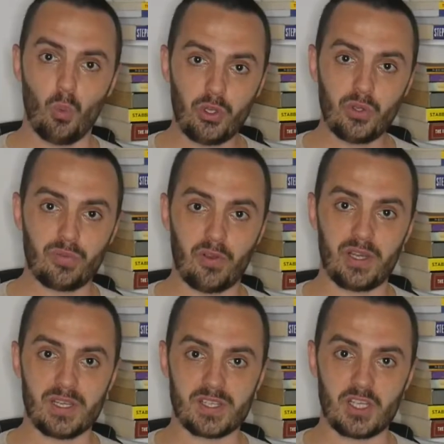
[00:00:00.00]
what you'll
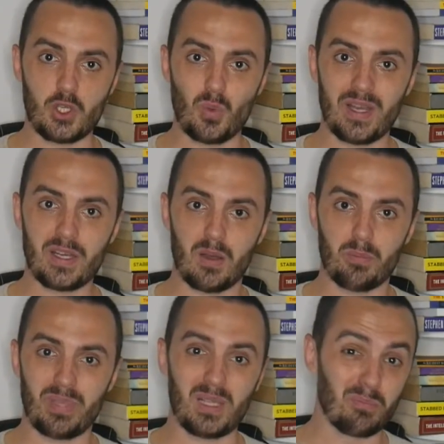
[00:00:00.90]
find is that you end
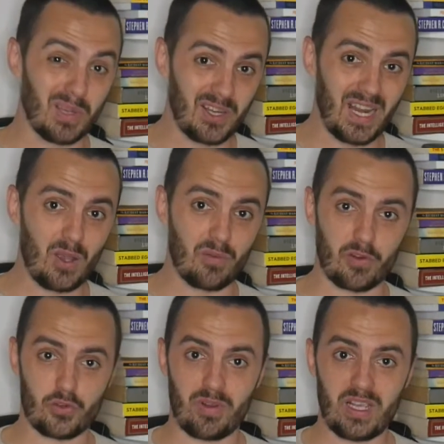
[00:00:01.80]
up being burnt out and
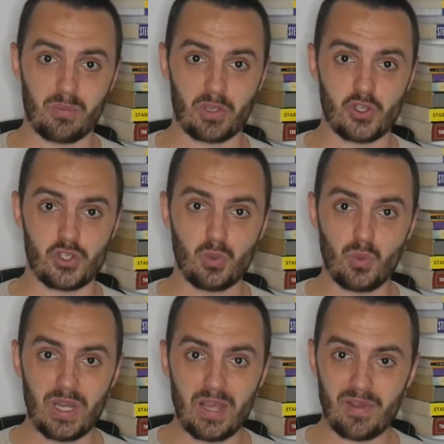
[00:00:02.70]
frustrated because you
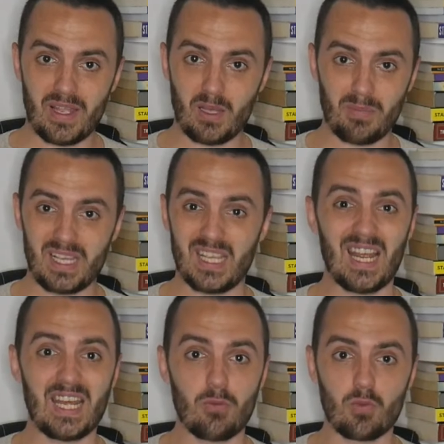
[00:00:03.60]
will never end up making
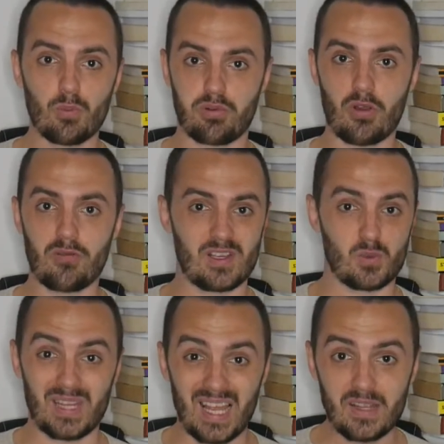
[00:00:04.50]
any real progress
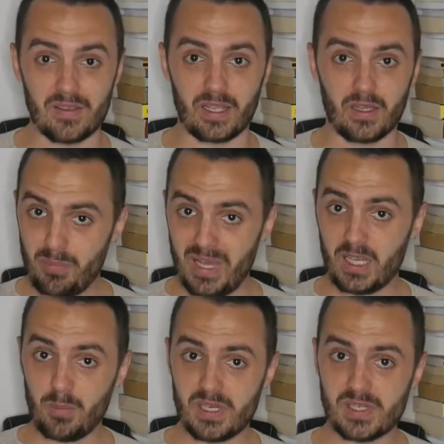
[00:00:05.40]
with anything. Pick
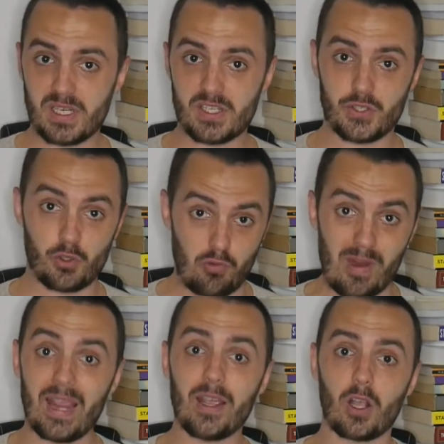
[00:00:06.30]
a business,
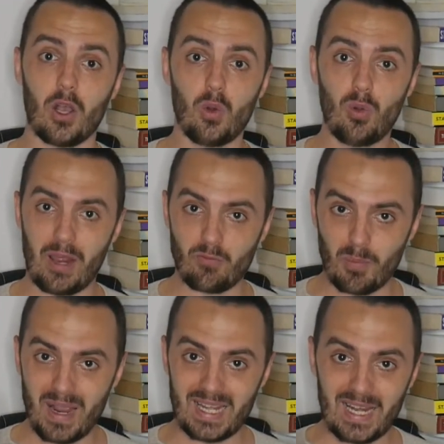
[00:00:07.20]
create a goal, and
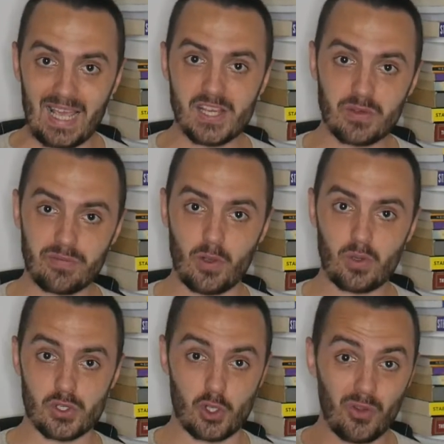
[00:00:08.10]
remain laser
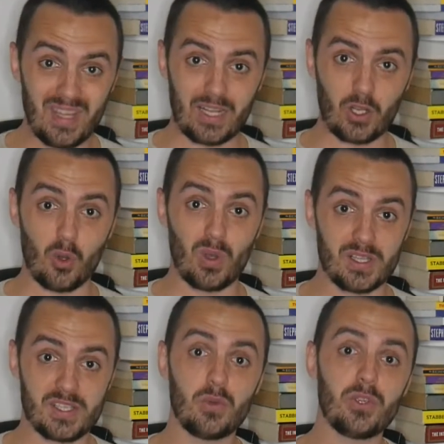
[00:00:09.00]
focused on that goal
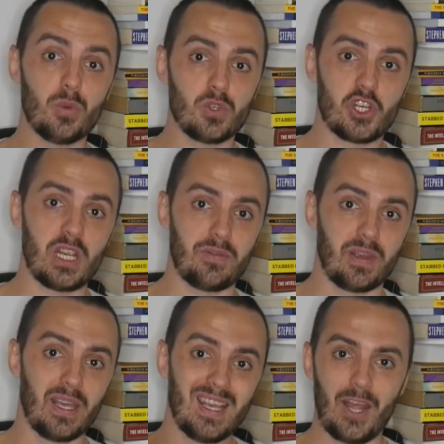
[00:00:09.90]
until you achieve
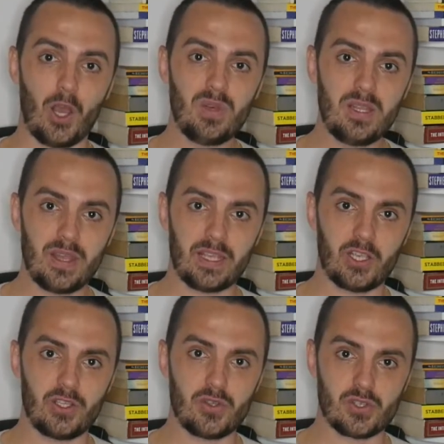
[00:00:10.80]
it. And only then
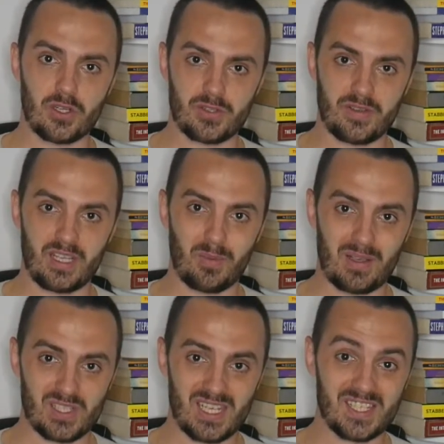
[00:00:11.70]
can you start to think
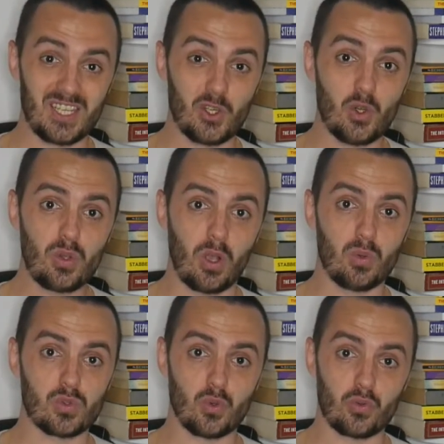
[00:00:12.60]
about setting new
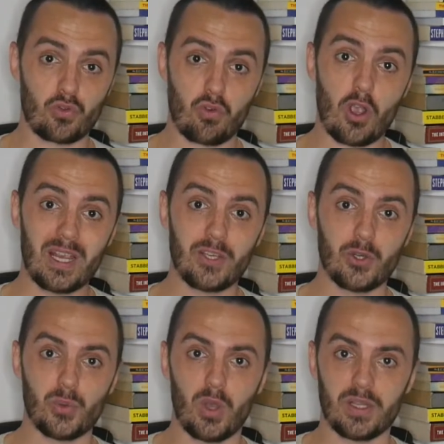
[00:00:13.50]
goals or trying
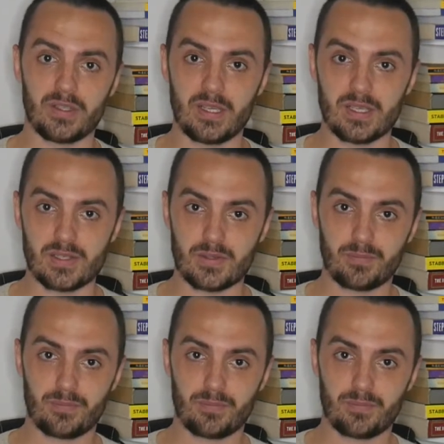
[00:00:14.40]
new ideas.